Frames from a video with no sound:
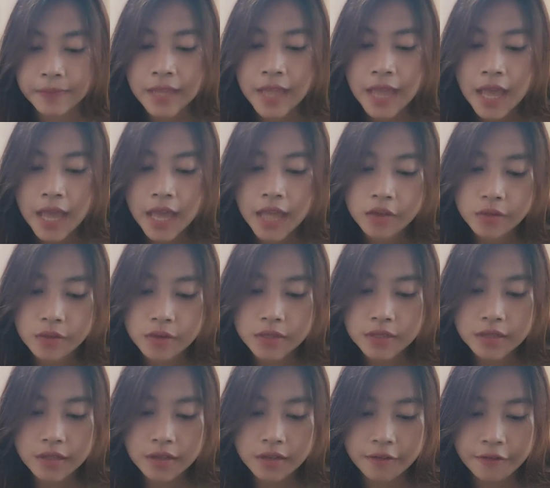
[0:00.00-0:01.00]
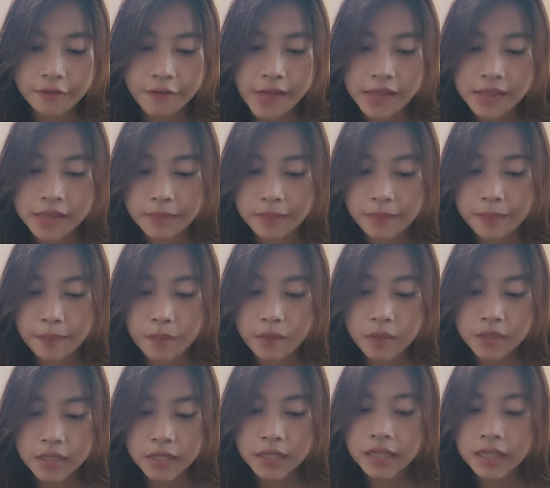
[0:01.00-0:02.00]
It was in fact the
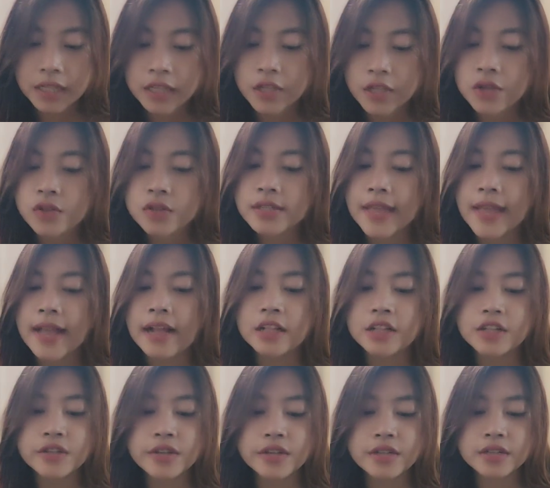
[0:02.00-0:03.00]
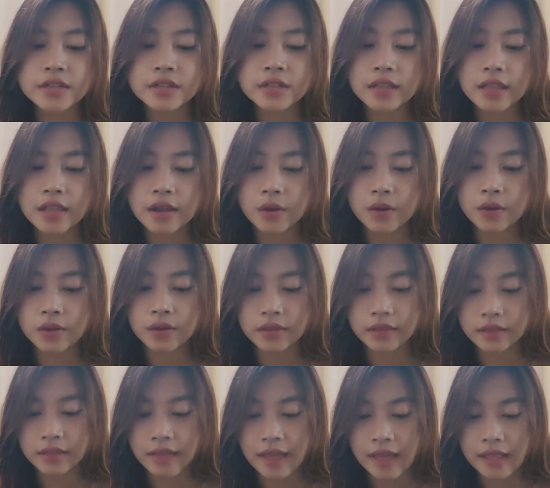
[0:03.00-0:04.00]
political use Anglo-Saxon law
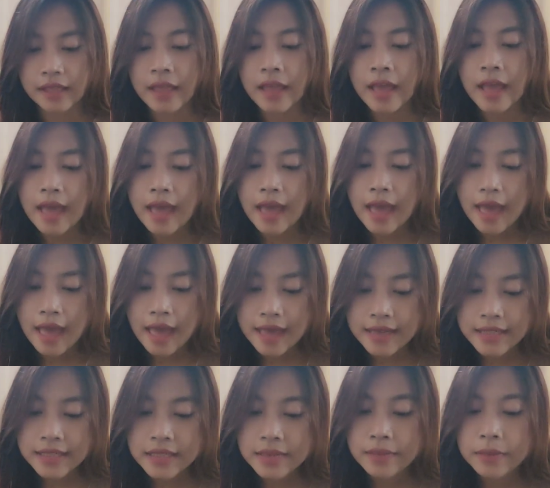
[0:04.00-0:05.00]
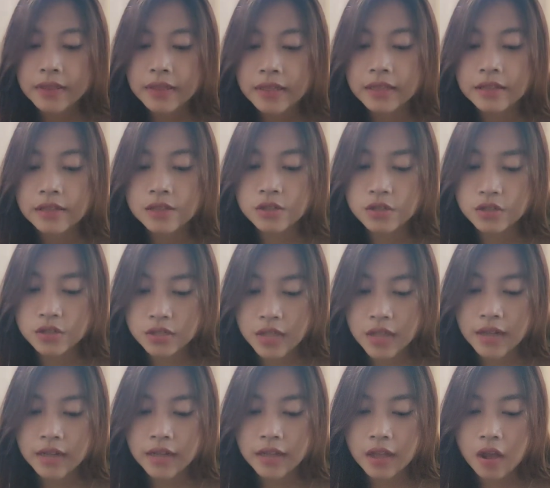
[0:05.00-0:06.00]
that established
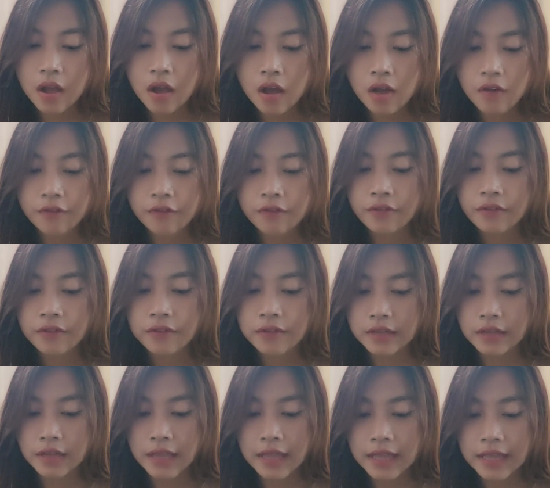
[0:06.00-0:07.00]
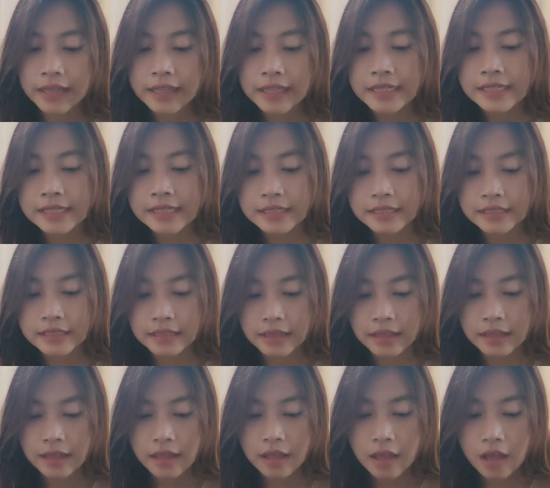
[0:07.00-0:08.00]
study of the
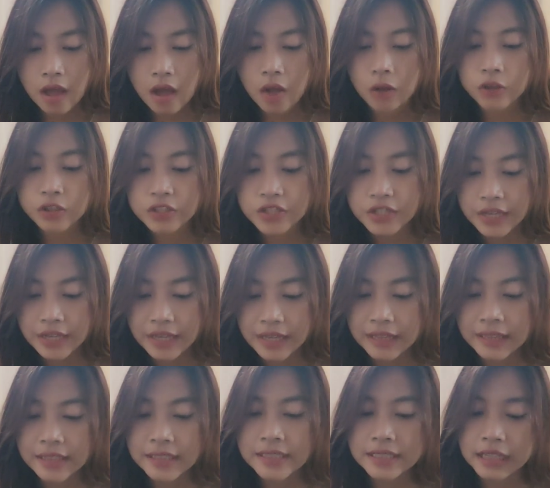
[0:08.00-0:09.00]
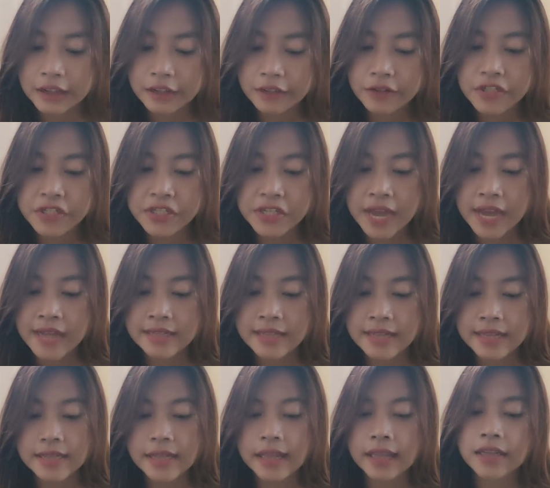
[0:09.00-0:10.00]
Old English language as
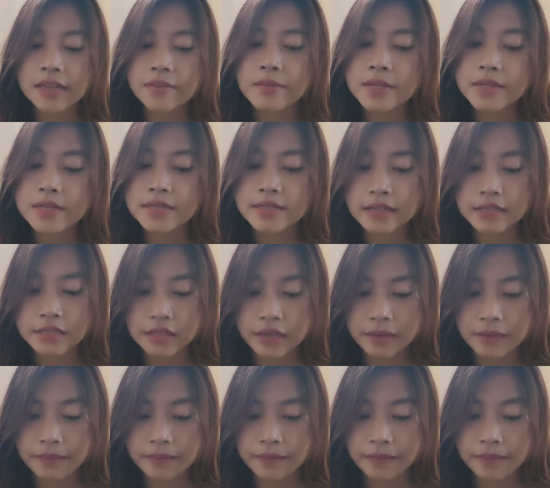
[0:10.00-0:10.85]
academic subject.